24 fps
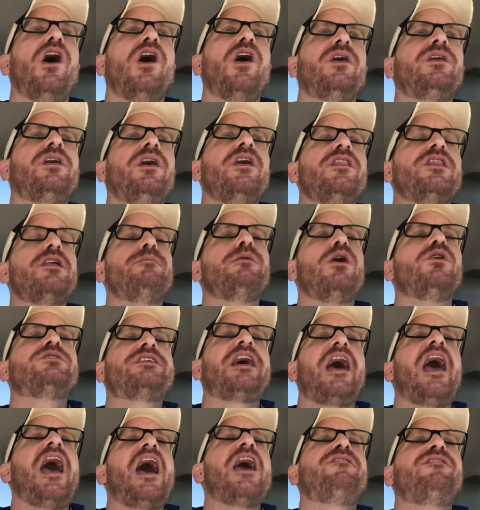drug,
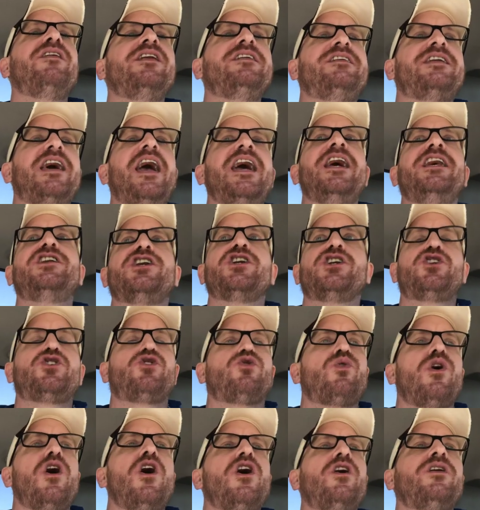the most
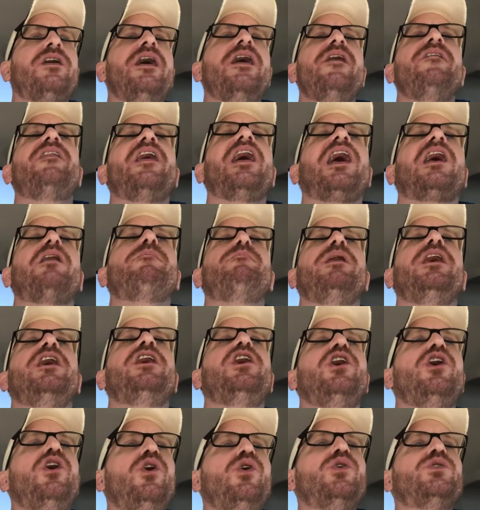advantageous drug that
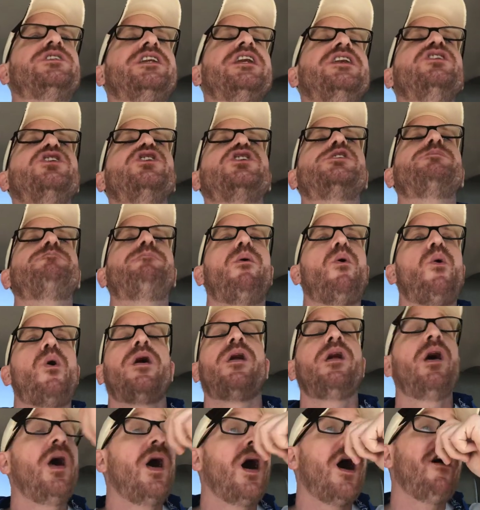can be used in the
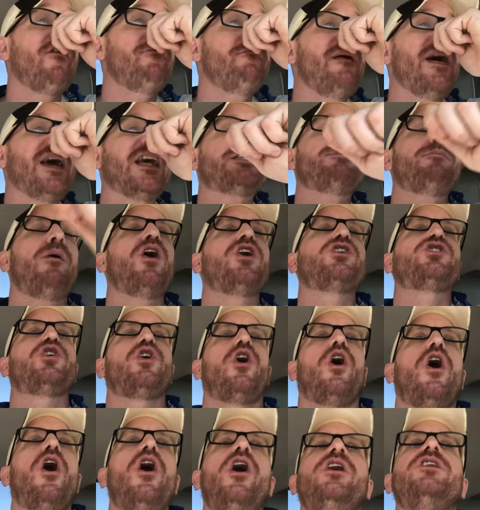sport of mixed
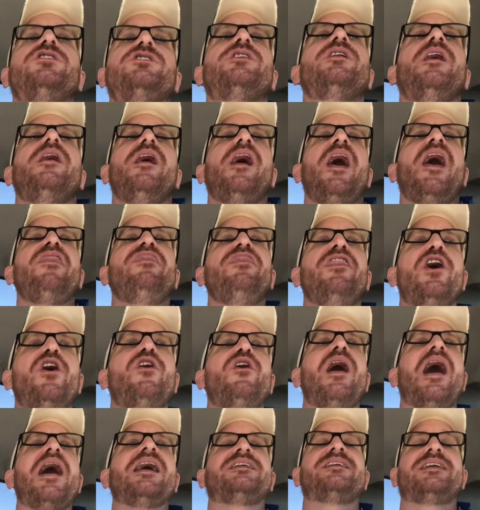martial arts,
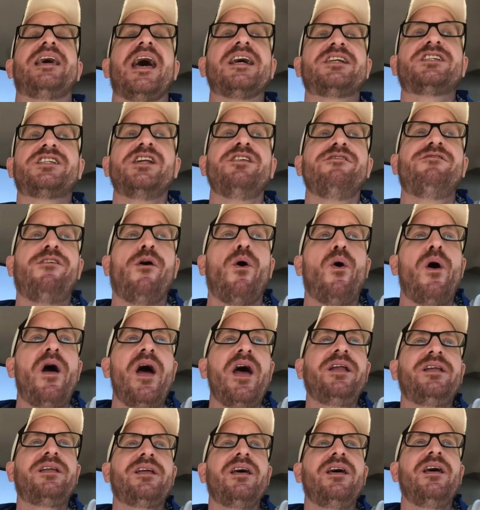and they're not testing
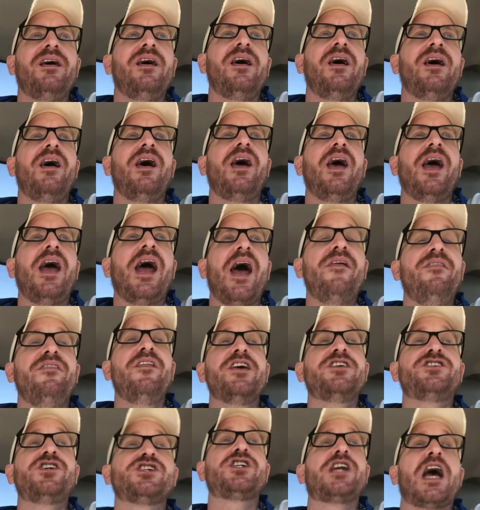for it?
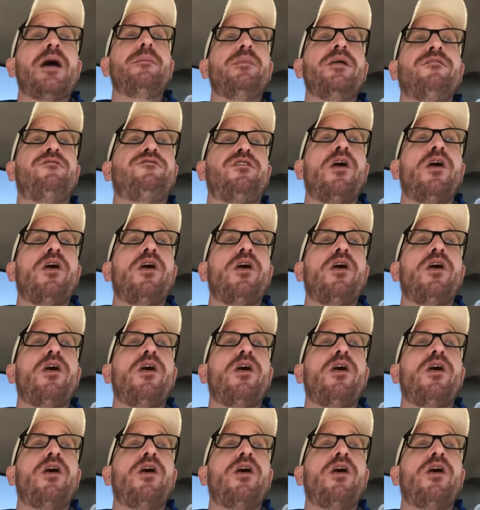And this is